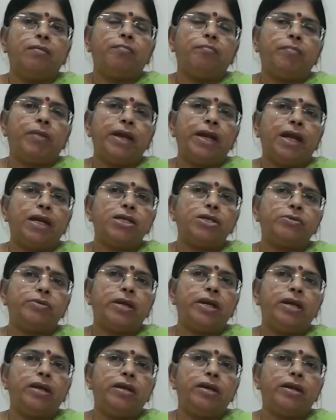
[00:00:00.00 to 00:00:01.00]
by
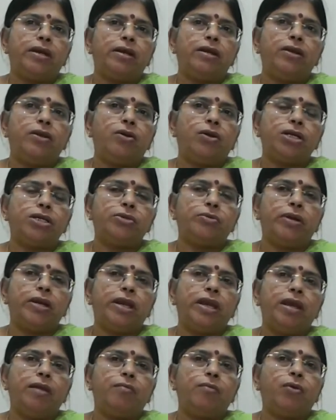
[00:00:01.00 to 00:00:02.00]
neoadjuvant
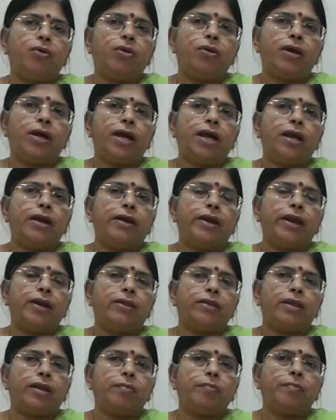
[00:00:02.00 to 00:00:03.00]
chemo and
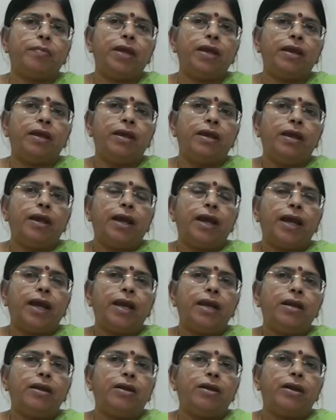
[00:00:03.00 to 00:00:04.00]
radiotherapy
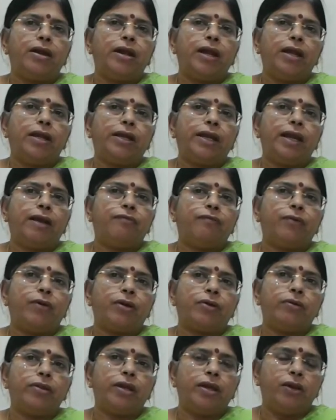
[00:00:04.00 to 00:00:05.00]
and take for
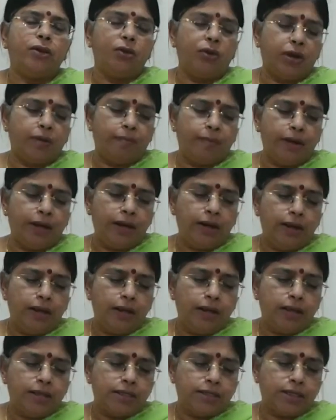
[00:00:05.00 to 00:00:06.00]
the curable
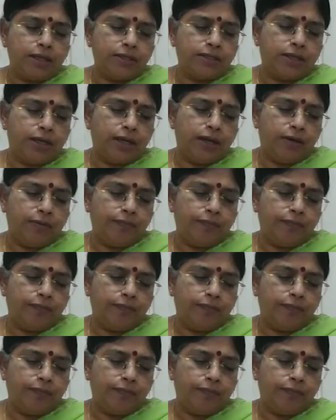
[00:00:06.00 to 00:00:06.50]
surgery.